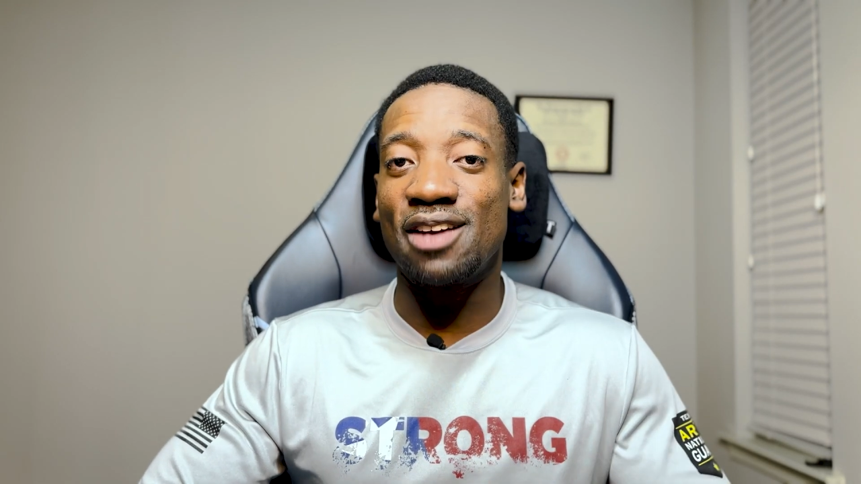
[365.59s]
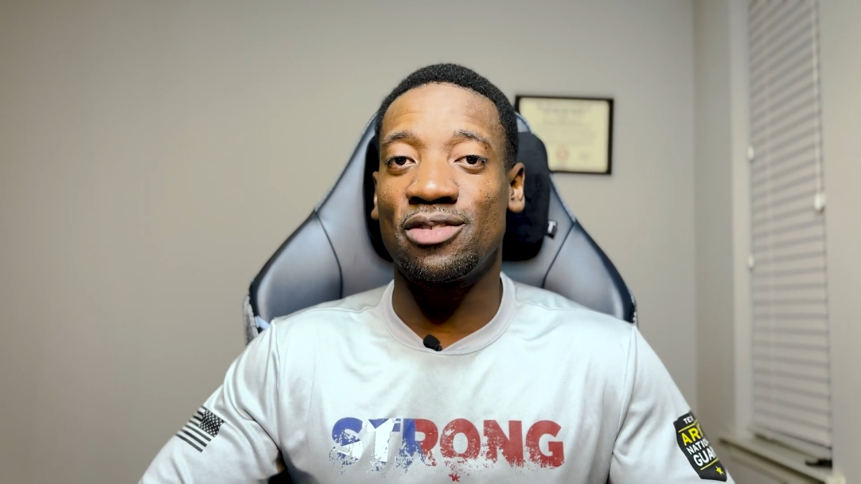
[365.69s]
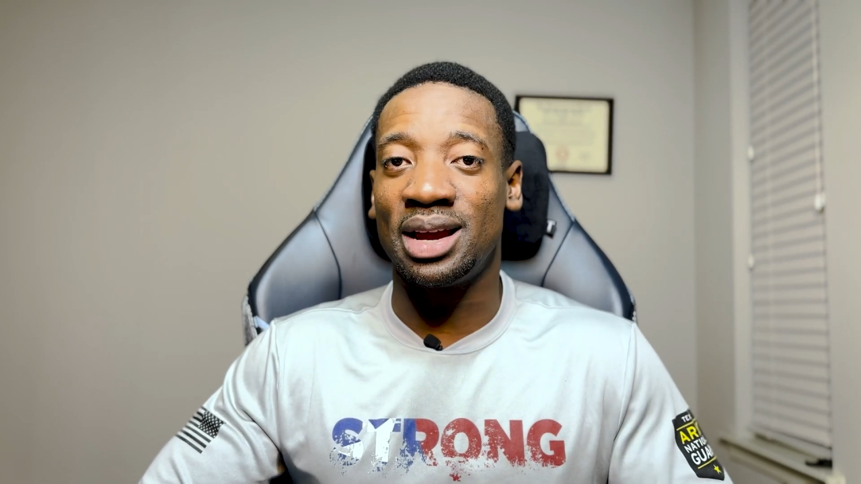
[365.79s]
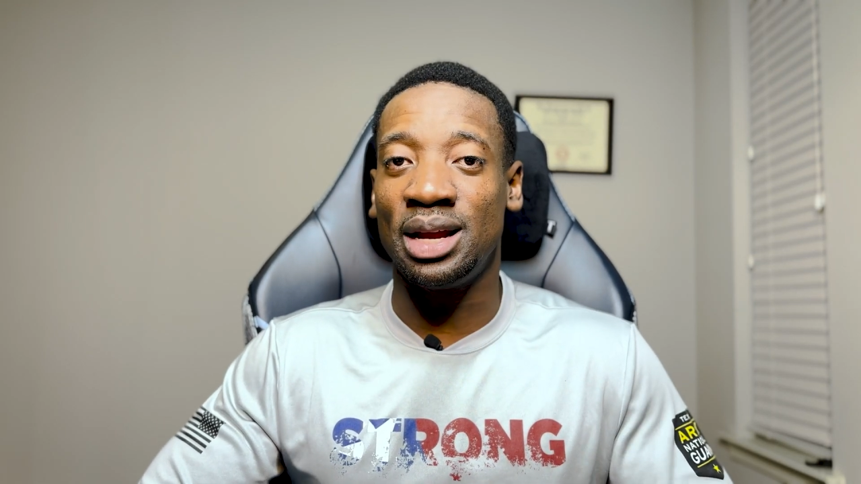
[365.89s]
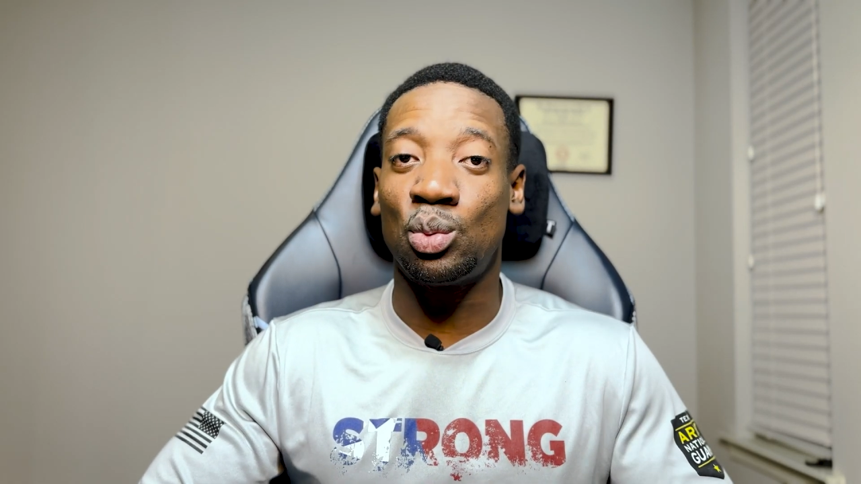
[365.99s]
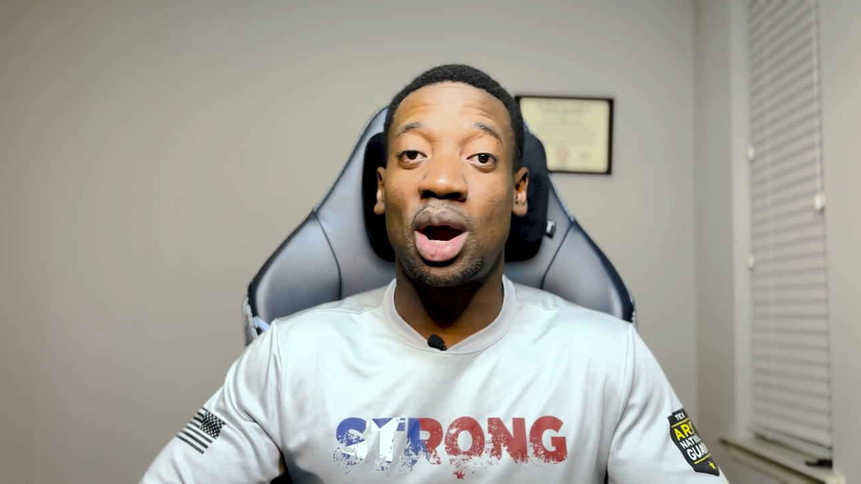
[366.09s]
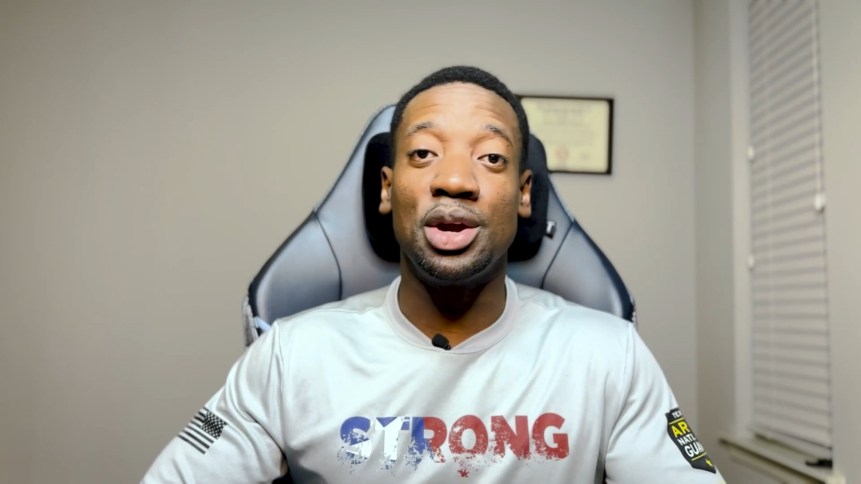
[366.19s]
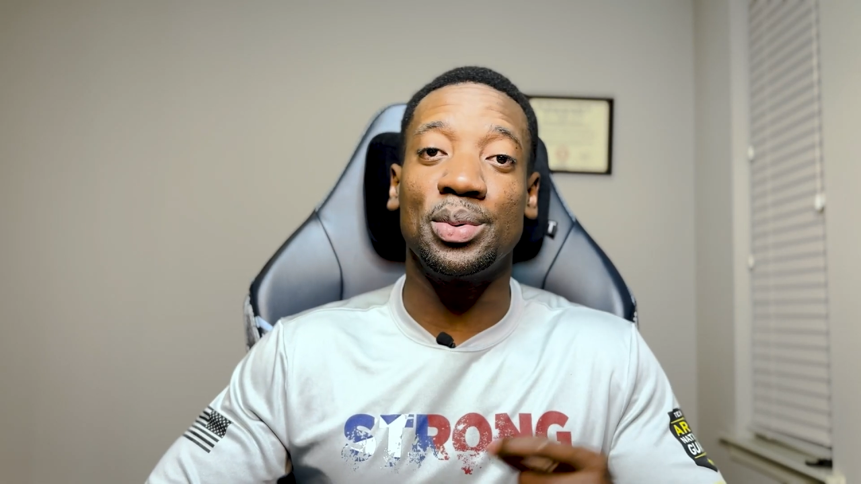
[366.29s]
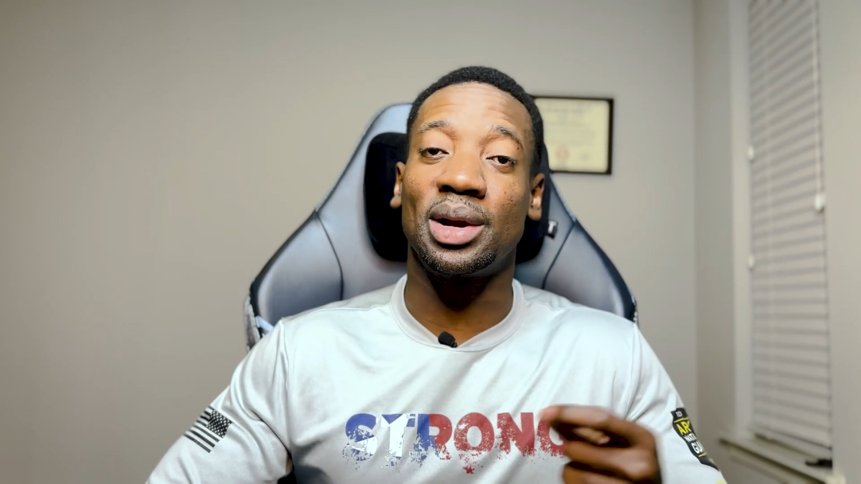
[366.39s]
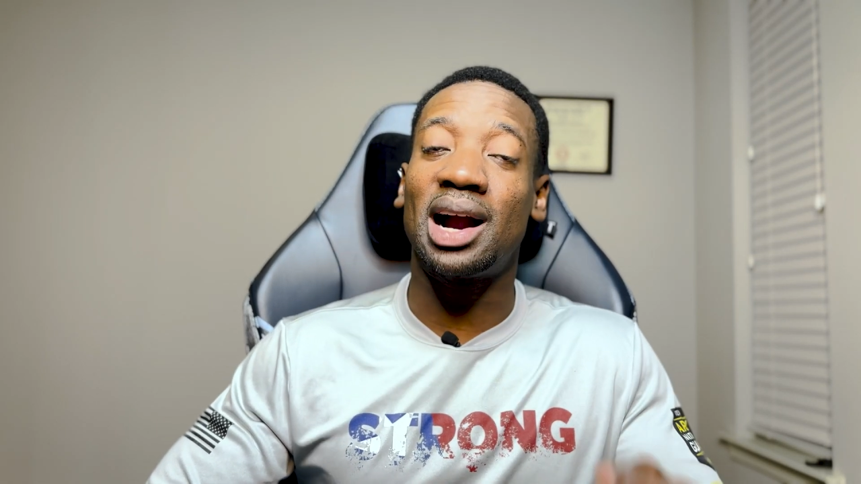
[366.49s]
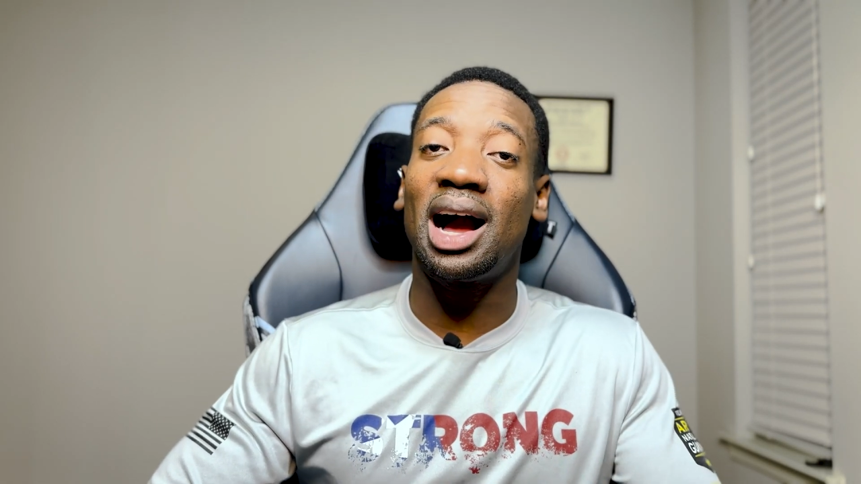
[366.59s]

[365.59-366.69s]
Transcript: effort in while you were in